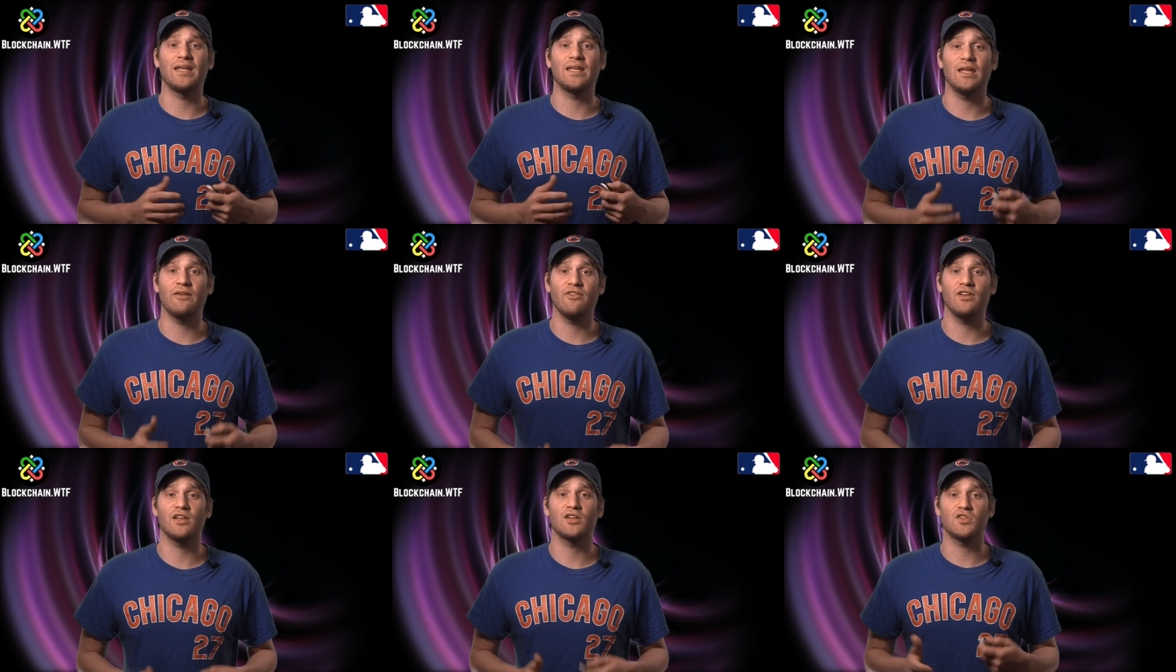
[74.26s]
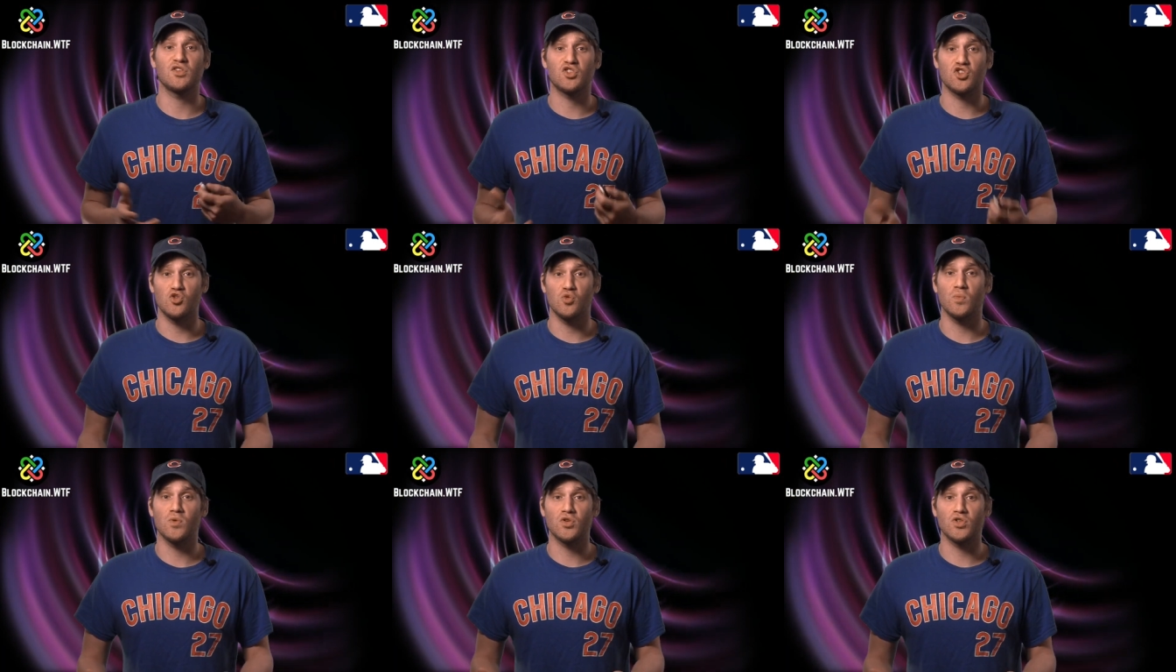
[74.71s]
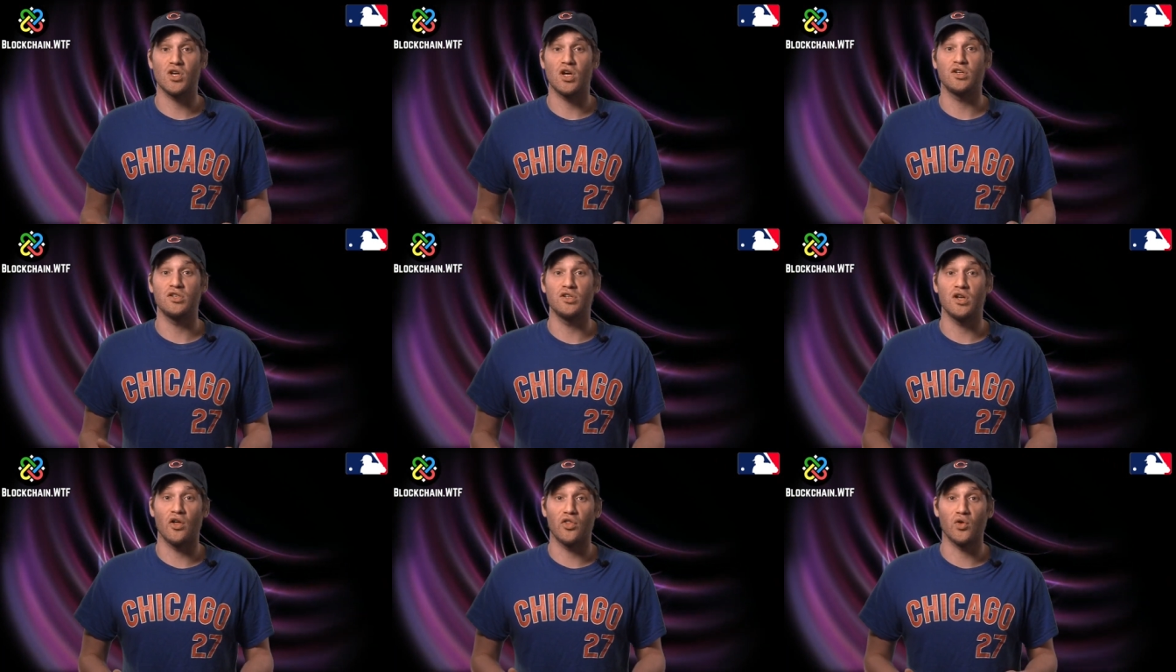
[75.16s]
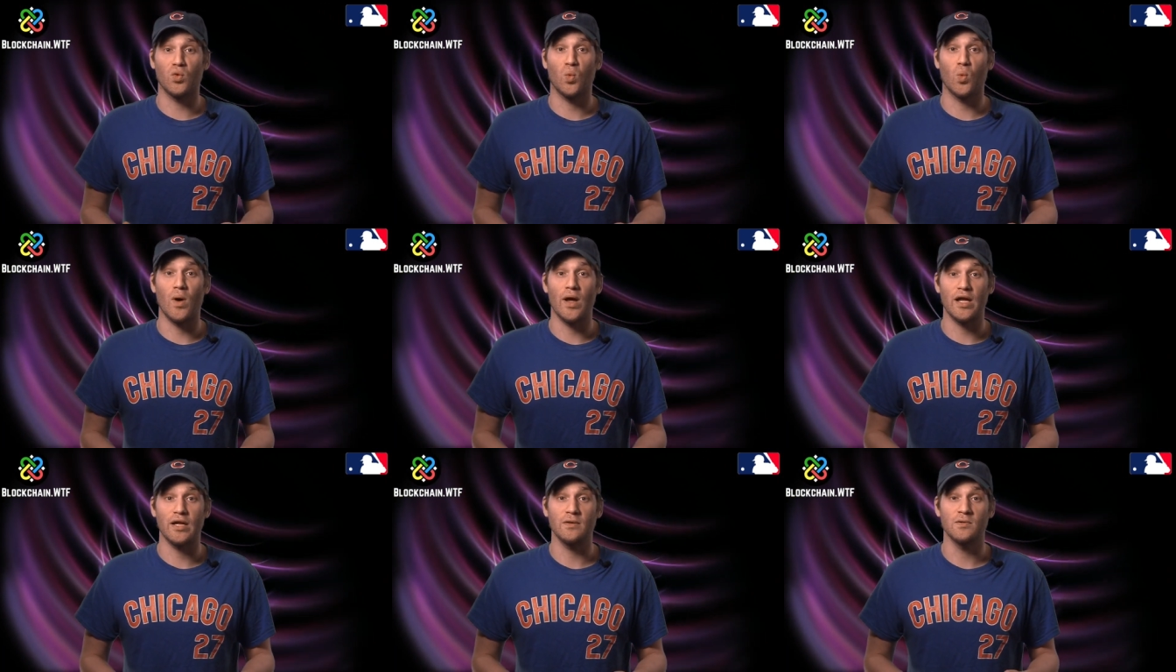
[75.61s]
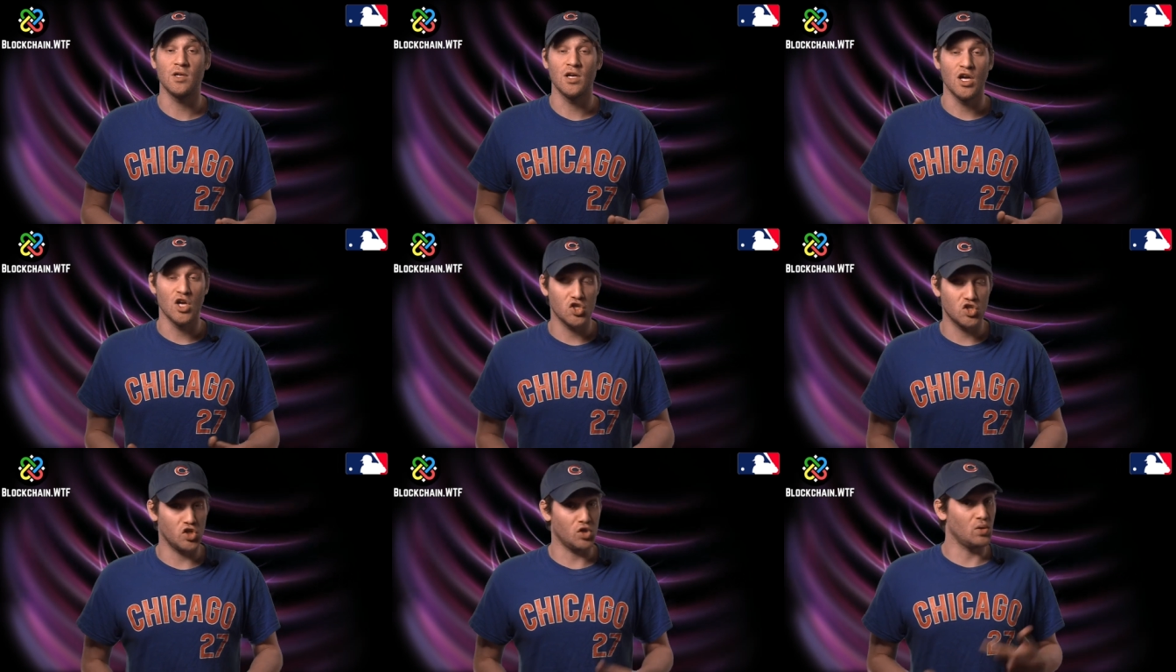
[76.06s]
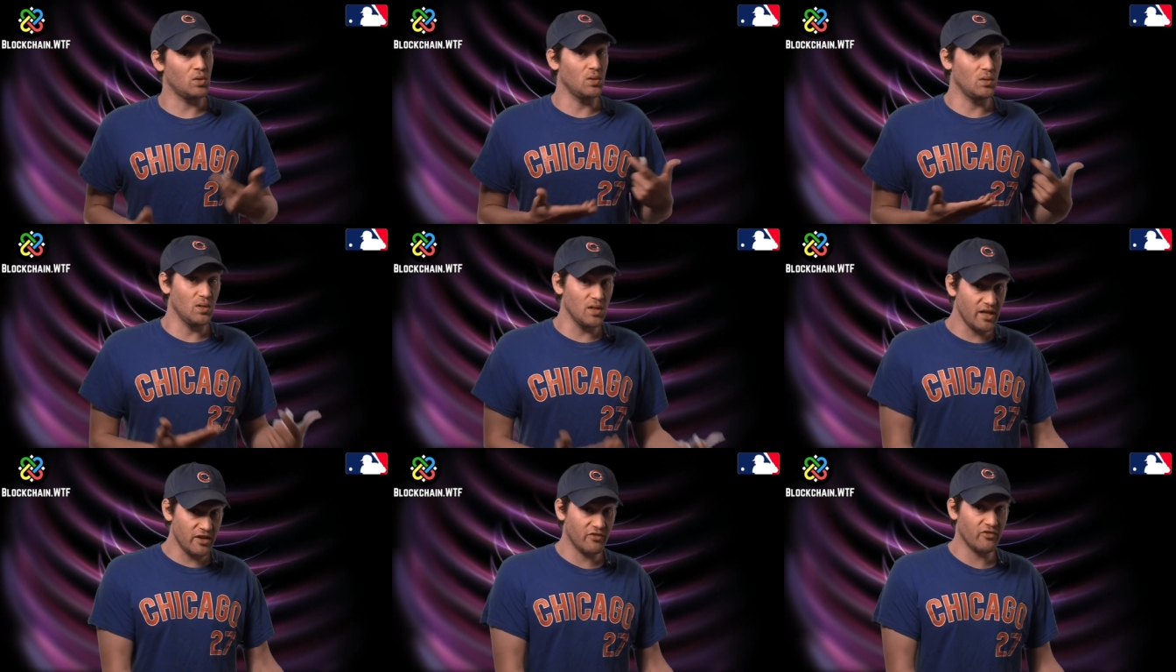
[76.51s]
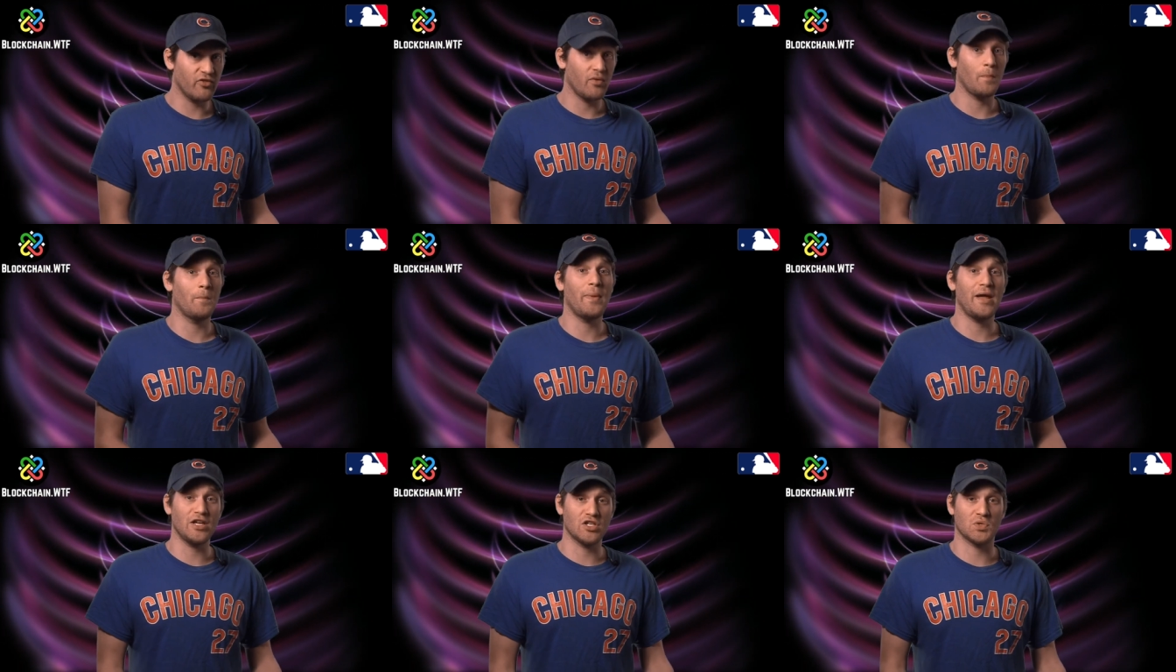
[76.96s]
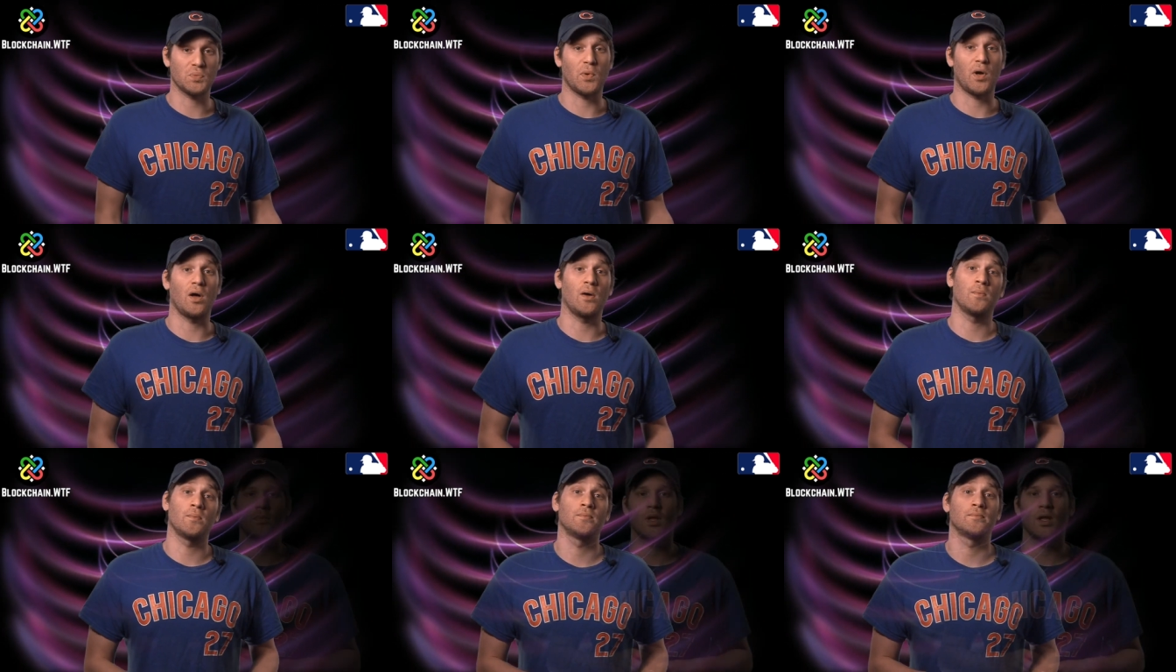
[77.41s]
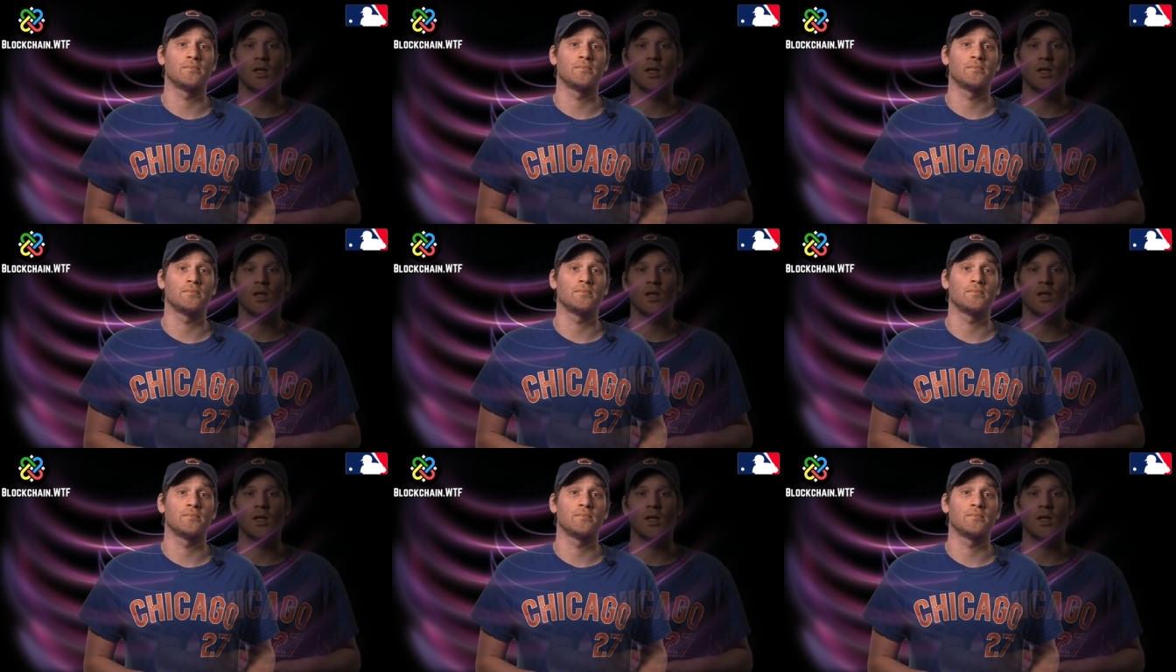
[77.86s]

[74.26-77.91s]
giving consumers another way to live baseball.